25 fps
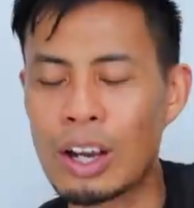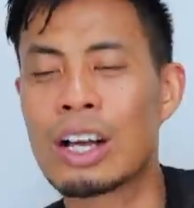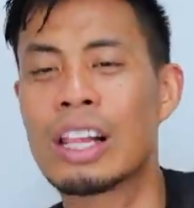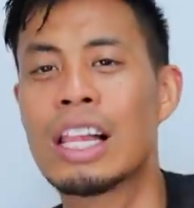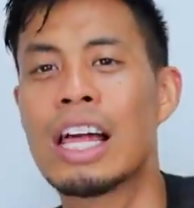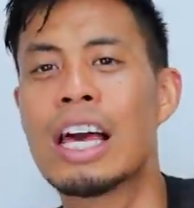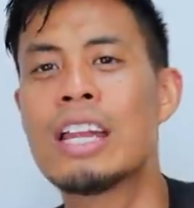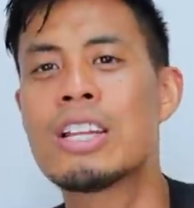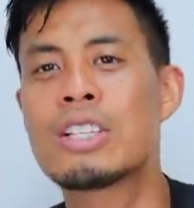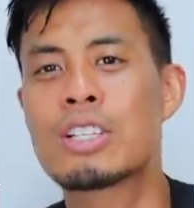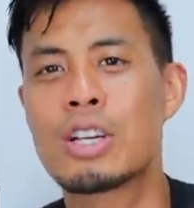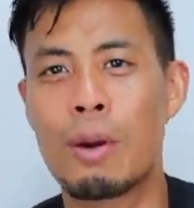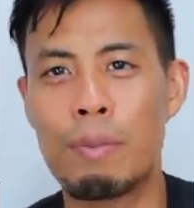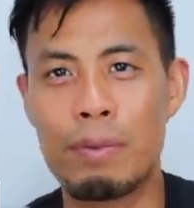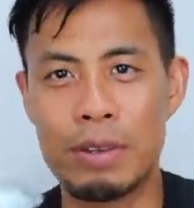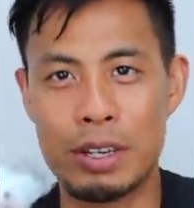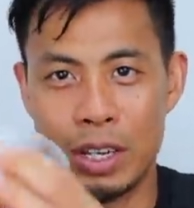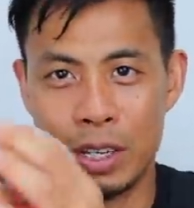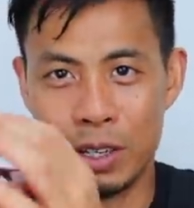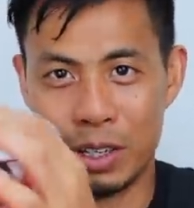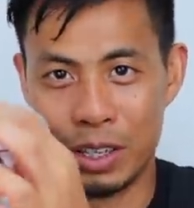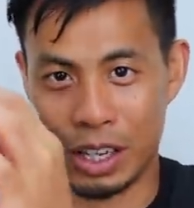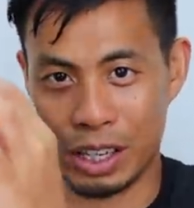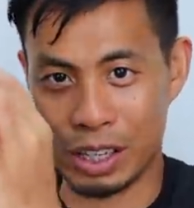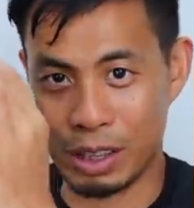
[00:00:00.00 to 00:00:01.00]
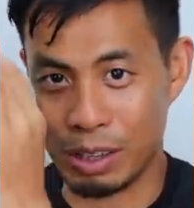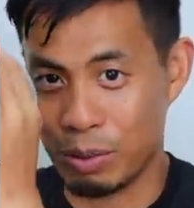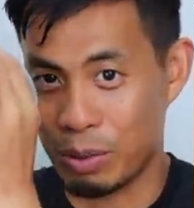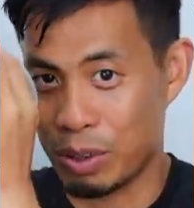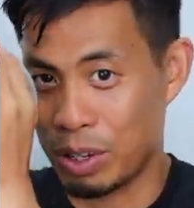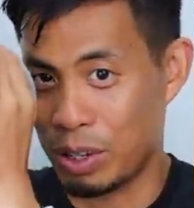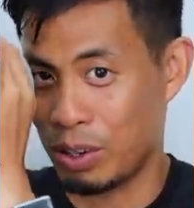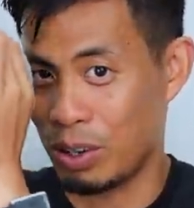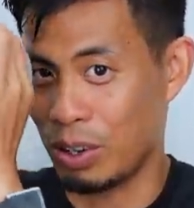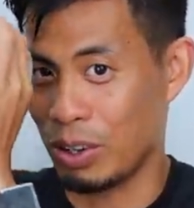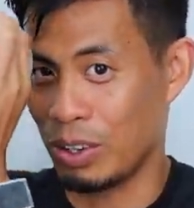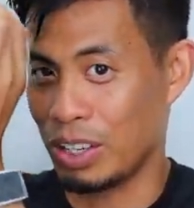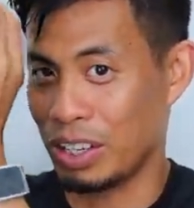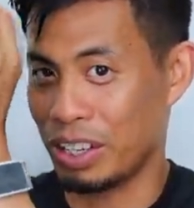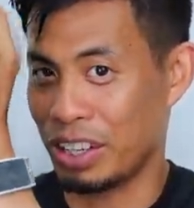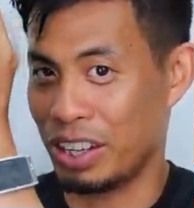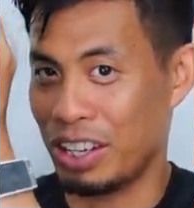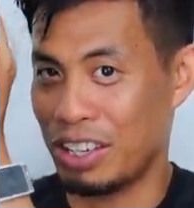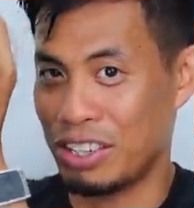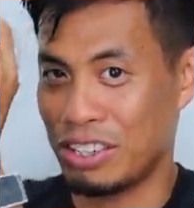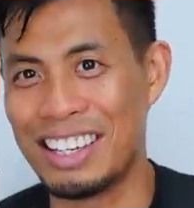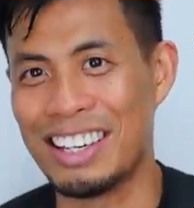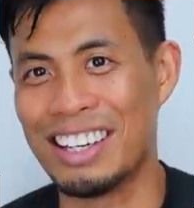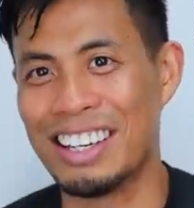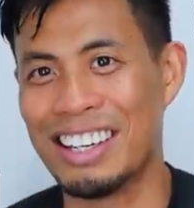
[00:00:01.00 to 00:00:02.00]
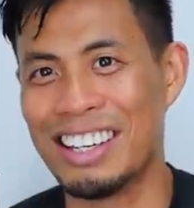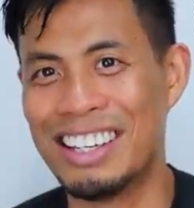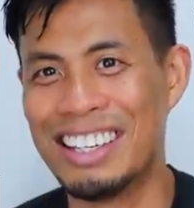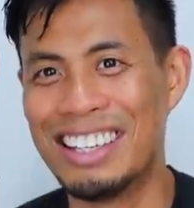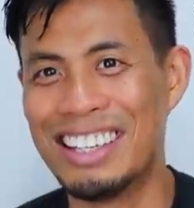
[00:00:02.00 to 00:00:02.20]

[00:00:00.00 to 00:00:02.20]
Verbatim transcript: kaleidoscope is just like the one where you go like this. Yeah.